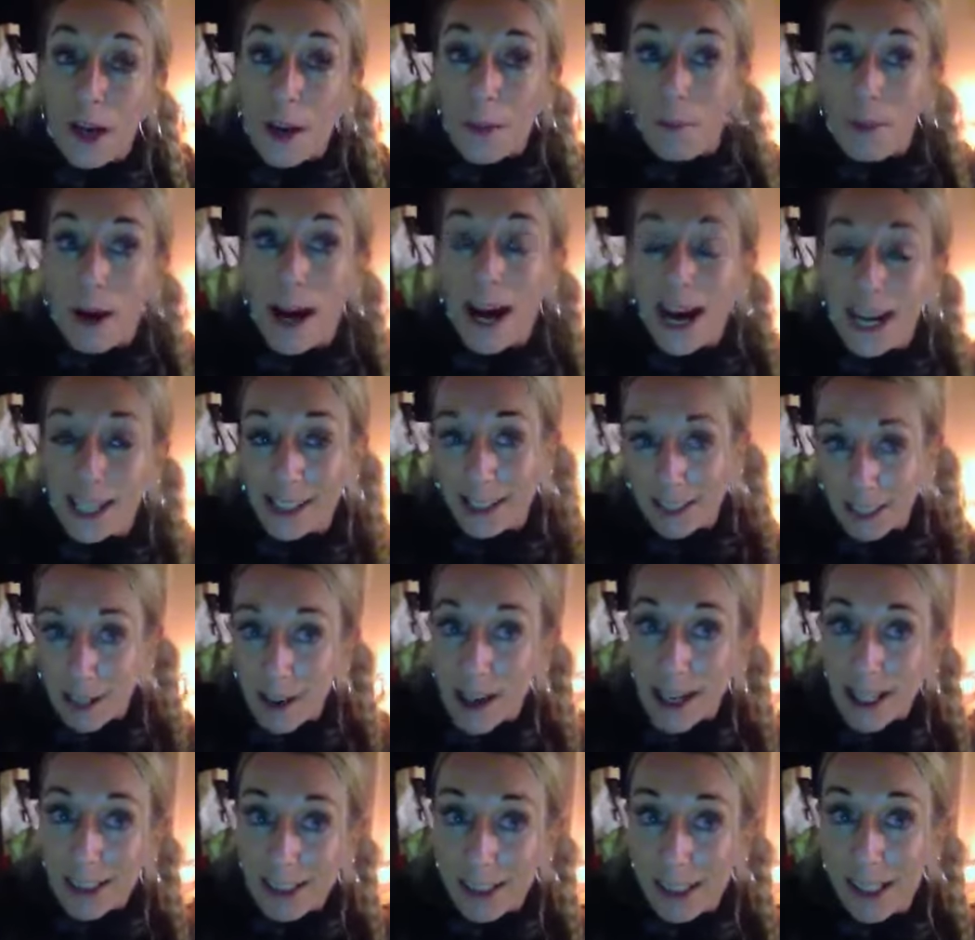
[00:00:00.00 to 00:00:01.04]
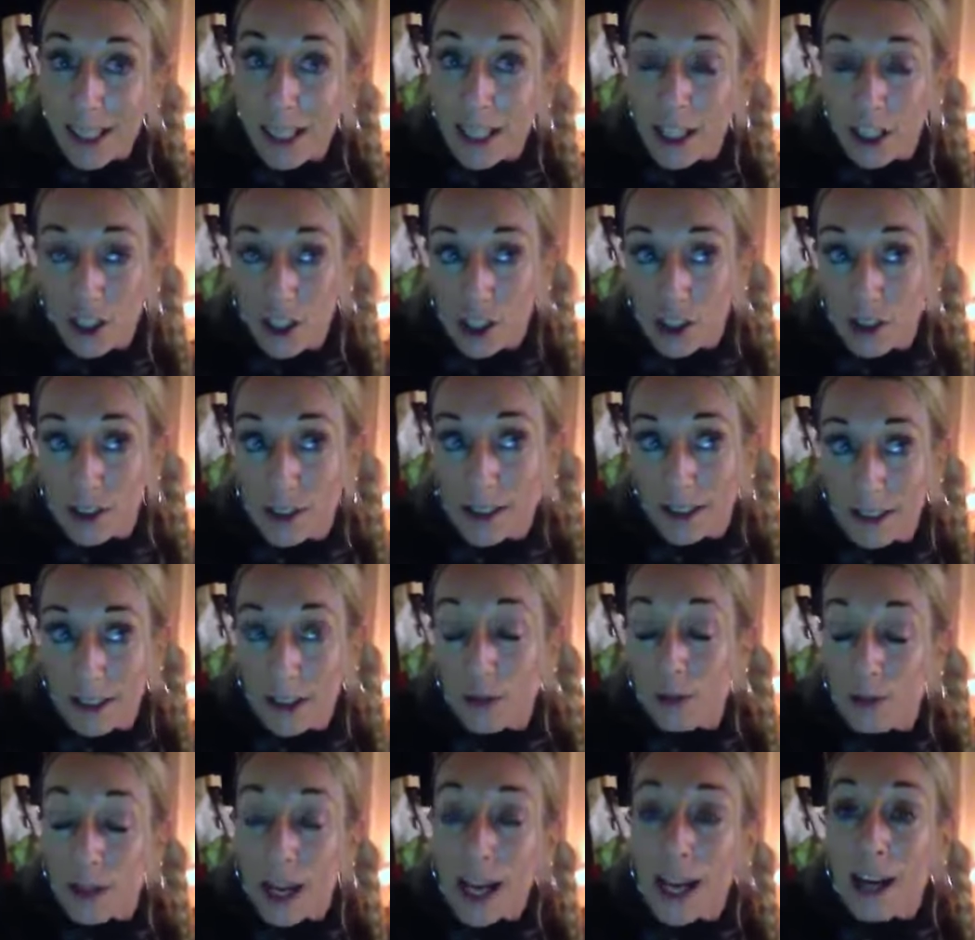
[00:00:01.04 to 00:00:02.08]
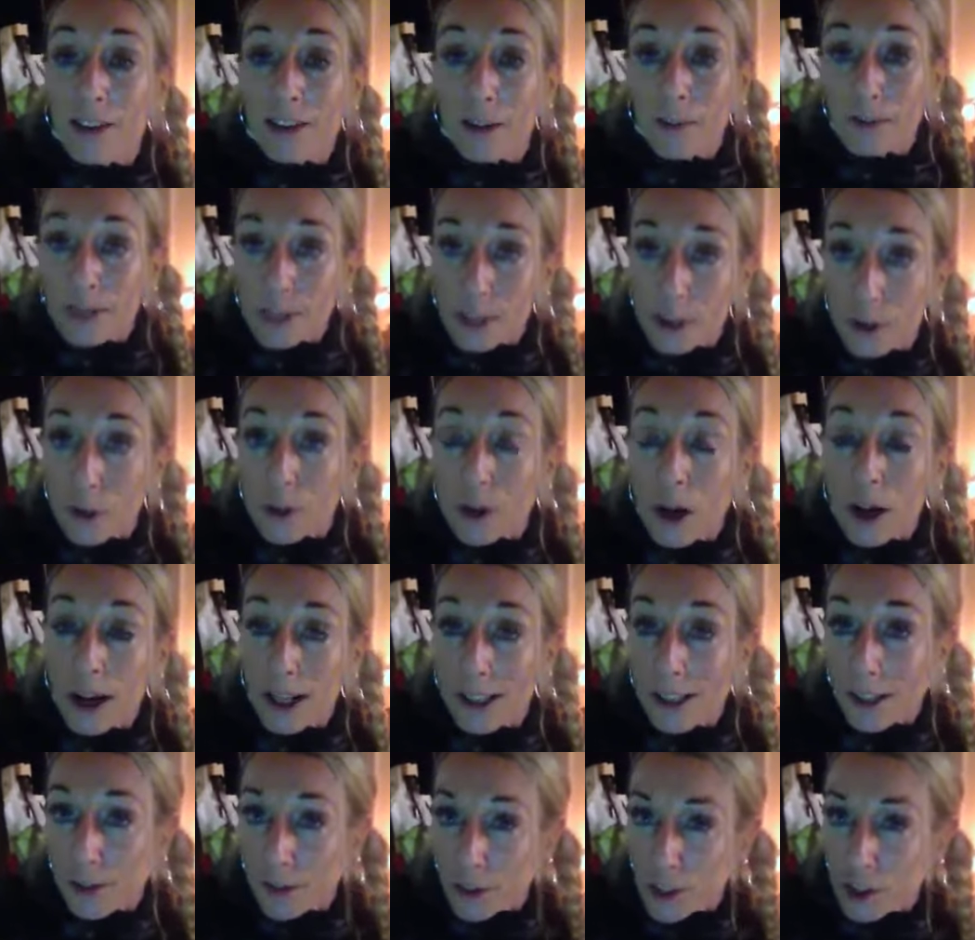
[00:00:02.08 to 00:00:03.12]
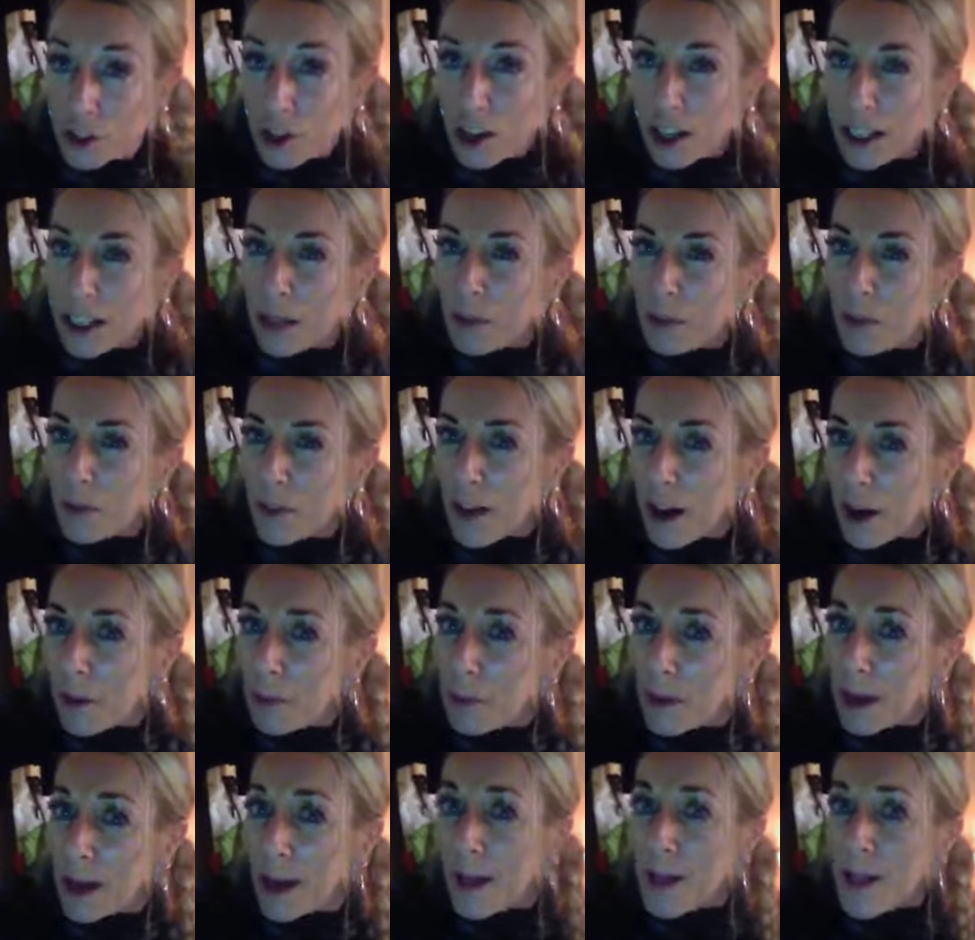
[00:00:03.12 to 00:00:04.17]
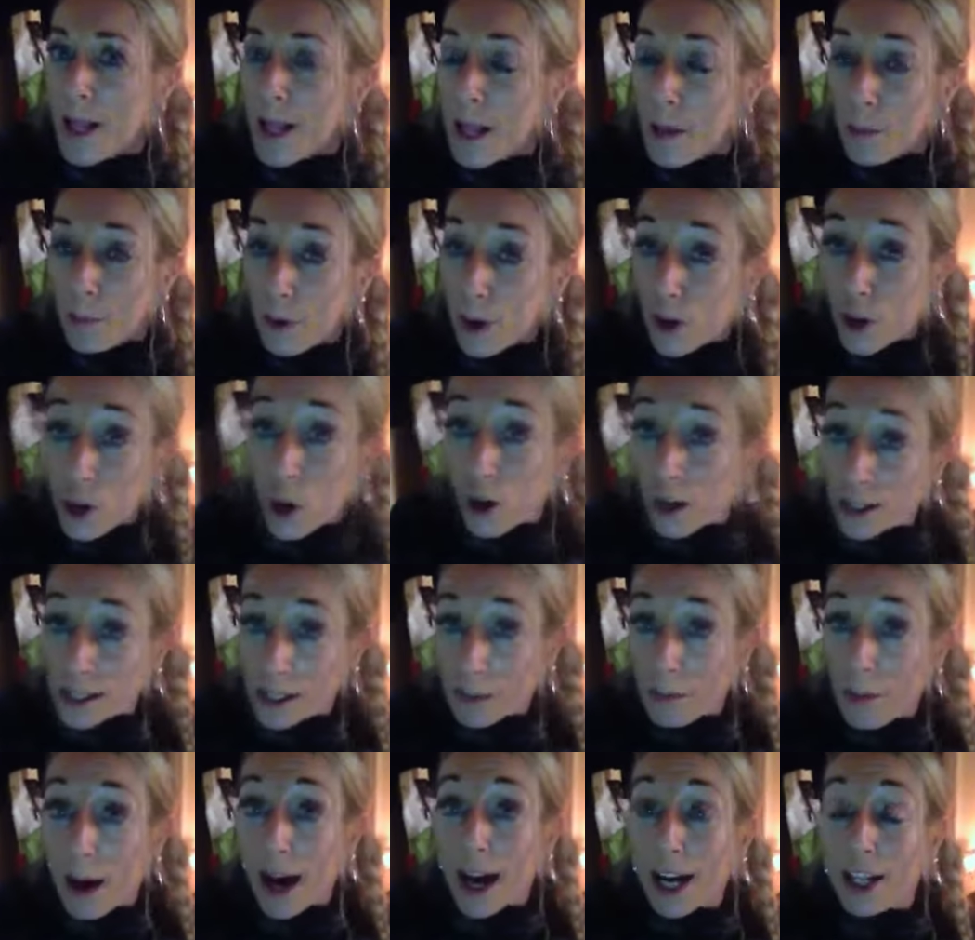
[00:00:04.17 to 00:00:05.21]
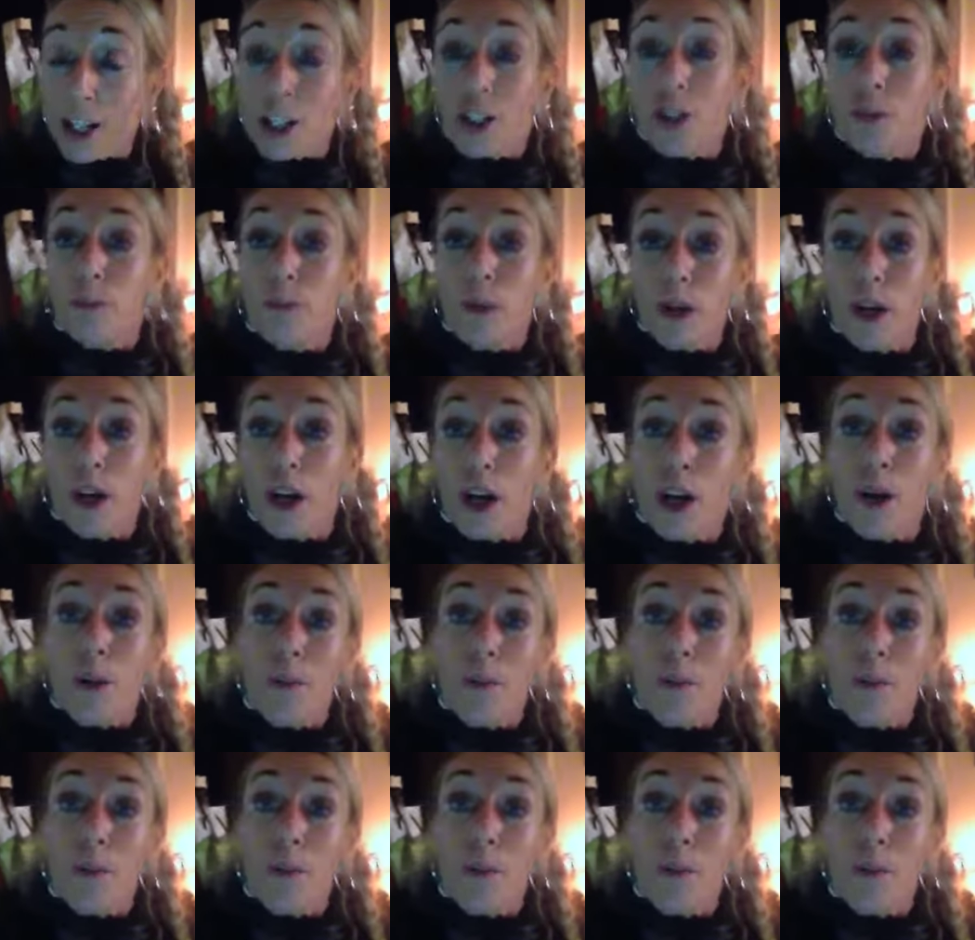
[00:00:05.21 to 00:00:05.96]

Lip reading: My anxiety issues are still there, I'm still kind of struggling with that a bit, but not as much. But